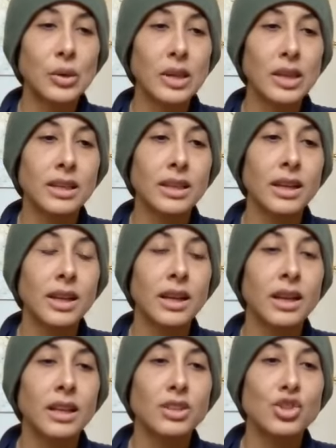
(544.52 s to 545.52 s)
you can
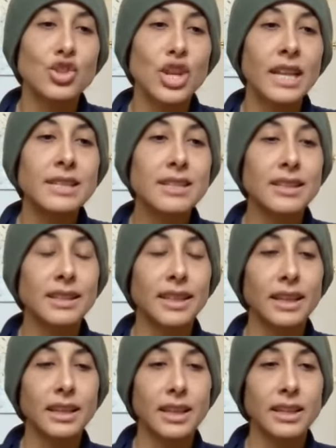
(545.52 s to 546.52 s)

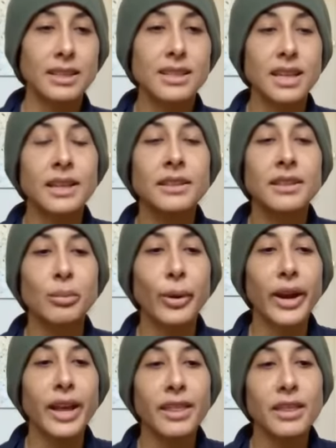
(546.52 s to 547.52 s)
gently extend the
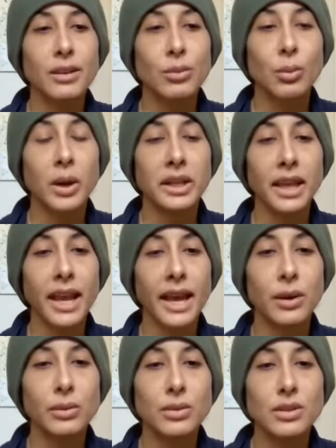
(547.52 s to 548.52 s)
breath 1
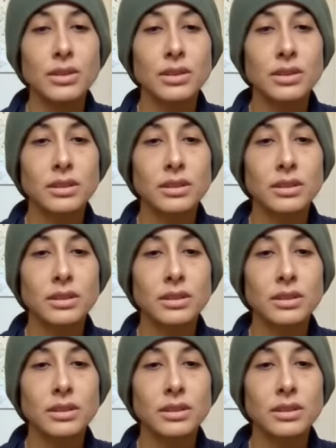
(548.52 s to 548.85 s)
count.